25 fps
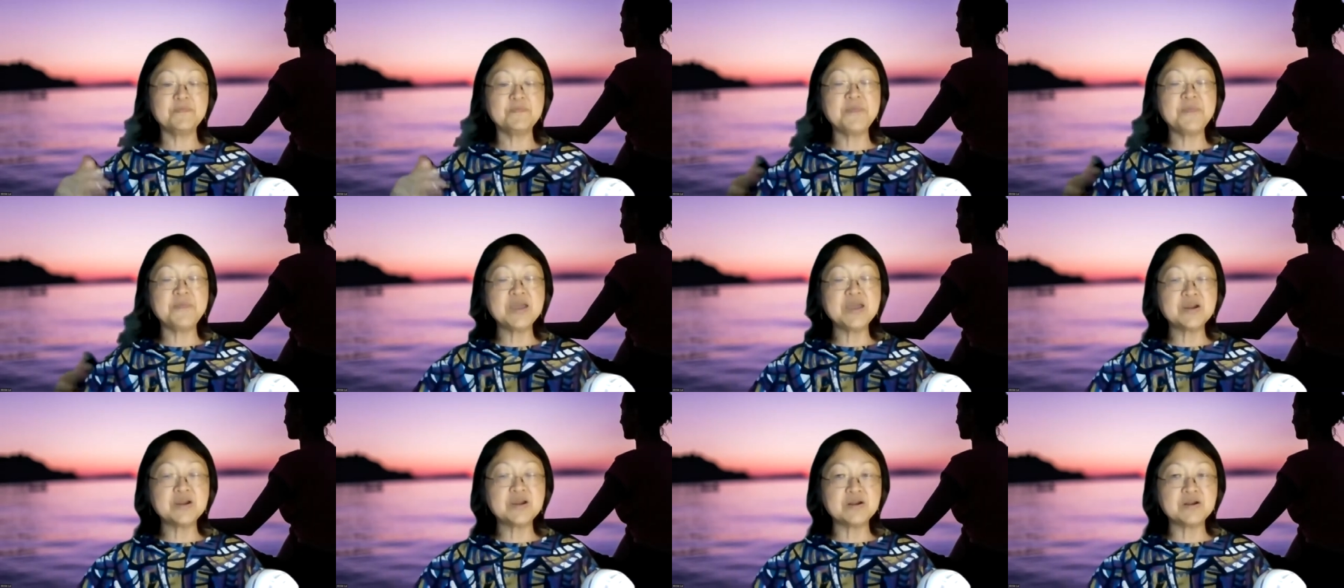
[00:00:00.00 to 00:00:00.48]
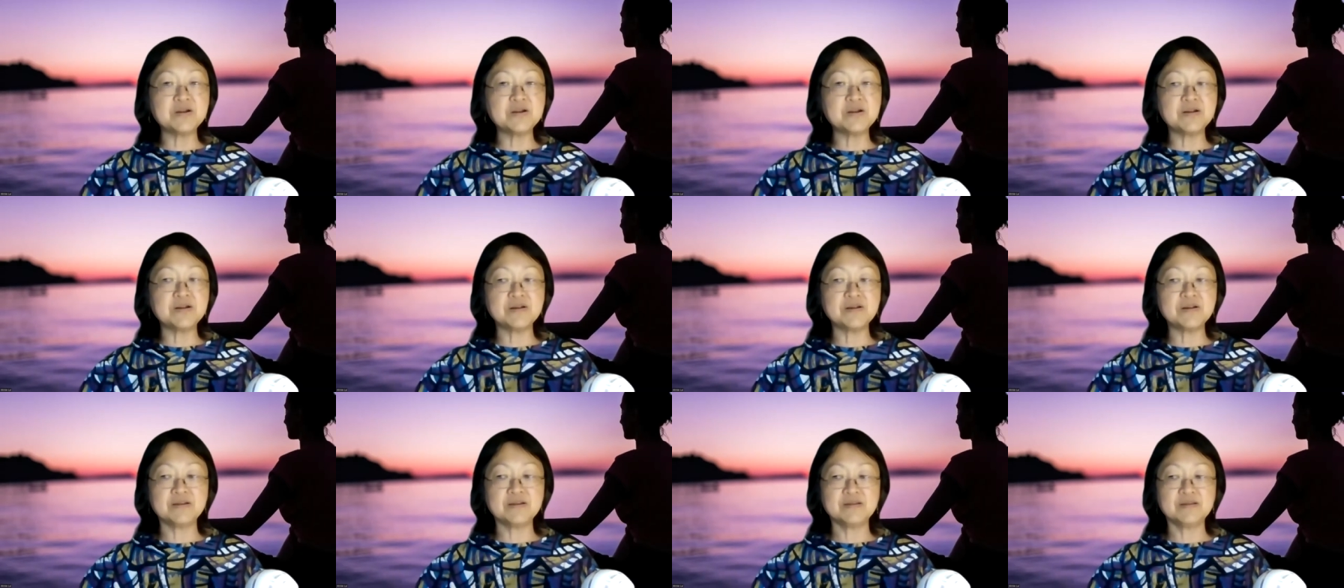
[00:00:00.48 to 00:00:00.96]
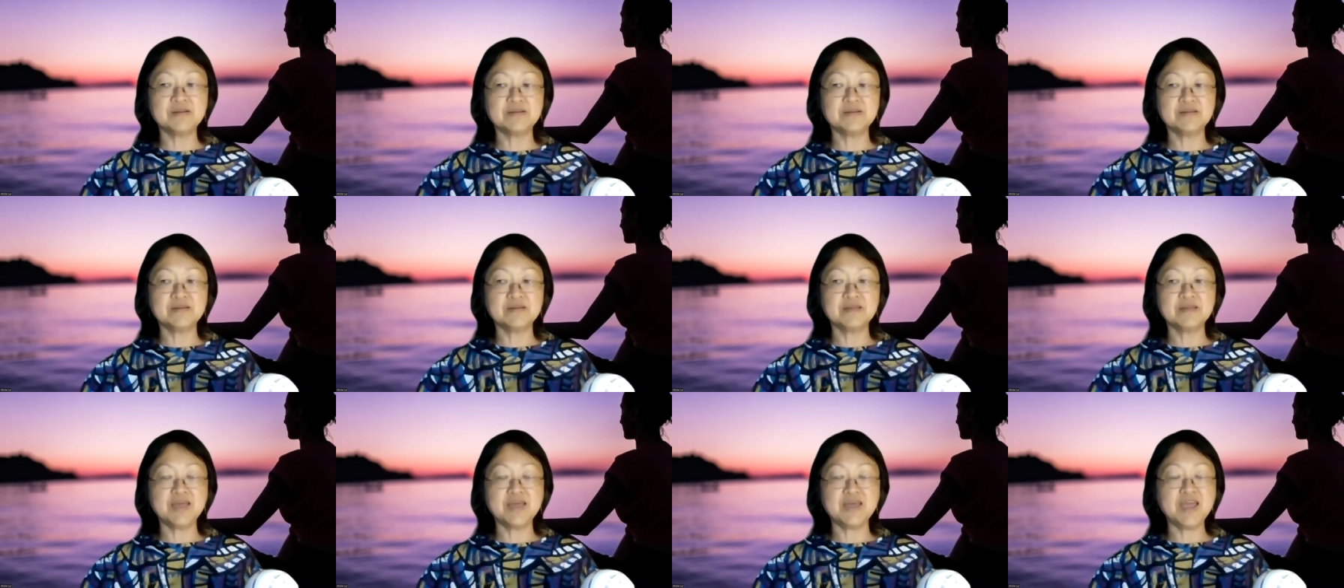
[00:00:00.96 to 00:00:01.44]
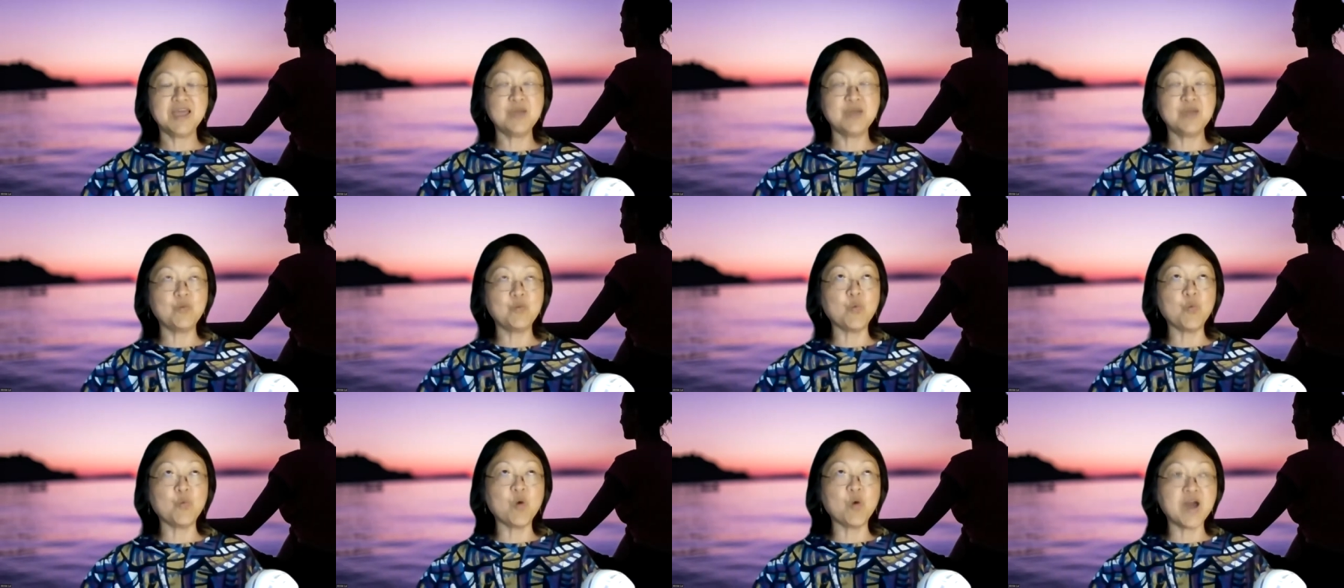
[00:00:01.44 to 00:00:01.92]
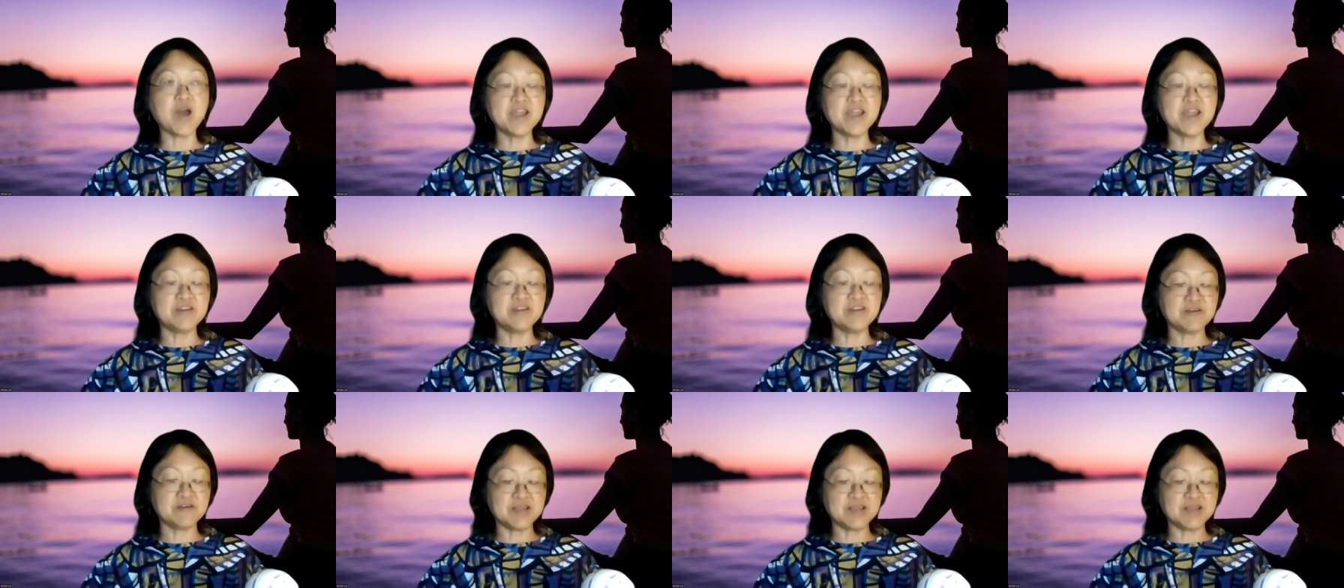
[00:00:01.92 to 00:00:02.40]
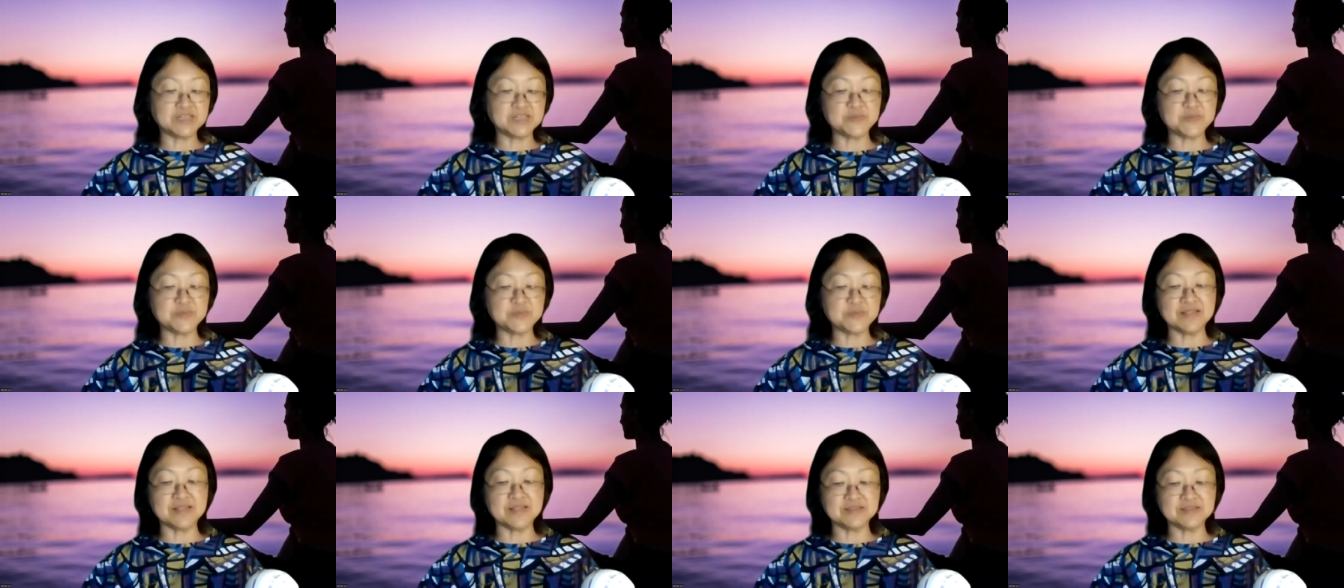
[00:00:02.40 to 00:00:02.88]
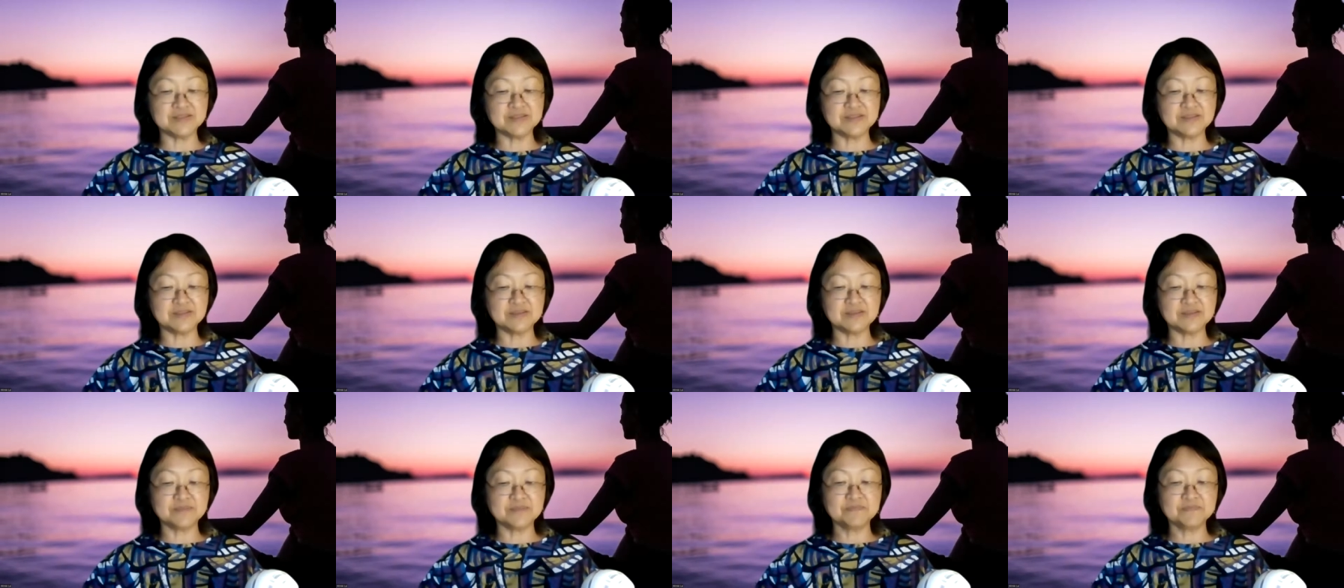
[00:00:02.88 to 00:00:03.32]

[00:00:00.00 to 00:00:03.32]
bigger and wider expanse.